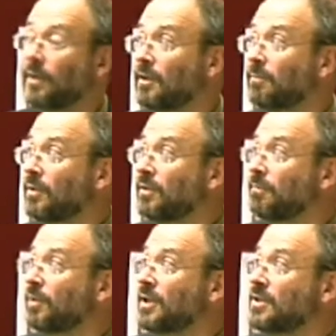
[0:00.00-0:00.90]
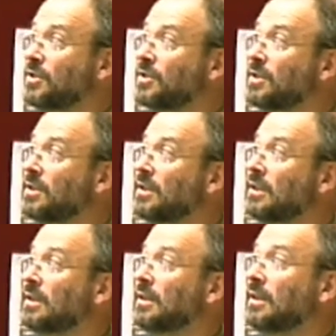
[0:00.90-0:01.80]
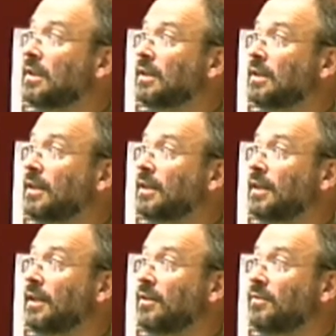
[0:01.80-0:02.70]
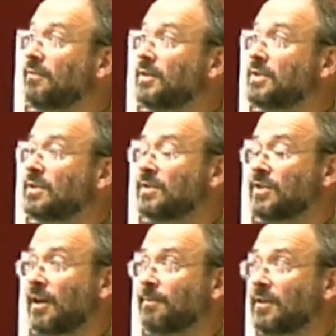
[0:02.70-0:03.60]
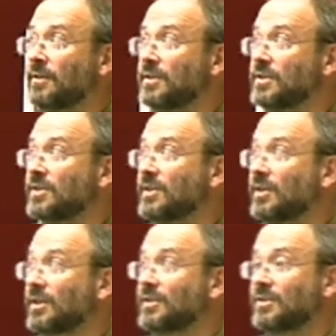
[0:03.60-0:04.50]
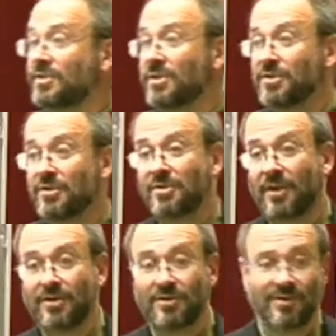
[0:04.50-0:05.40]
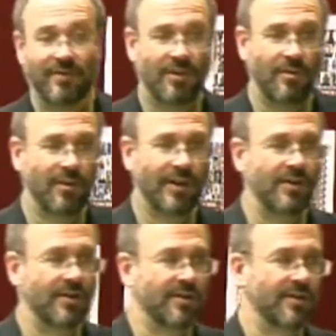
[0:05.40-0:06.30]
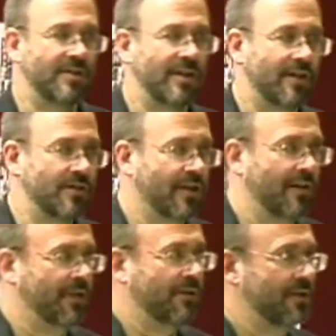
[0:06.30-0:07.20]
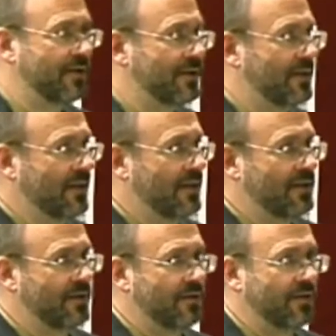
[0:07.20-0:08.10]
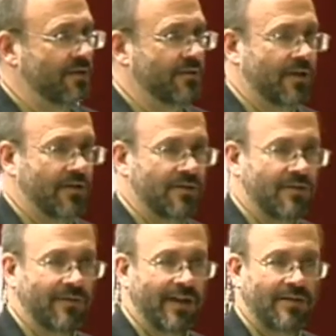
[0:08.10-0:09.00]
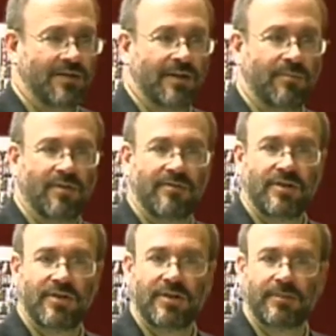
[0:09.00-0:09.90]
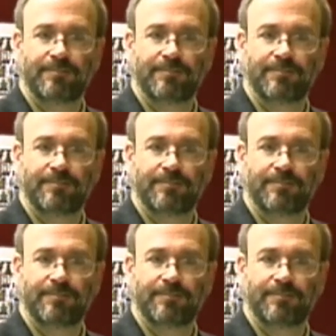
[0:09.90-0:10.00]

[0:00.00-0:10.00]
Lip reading: They're both British. And the first chapter is on social structures of accumulation, and the second chapter is social structures of housing provision.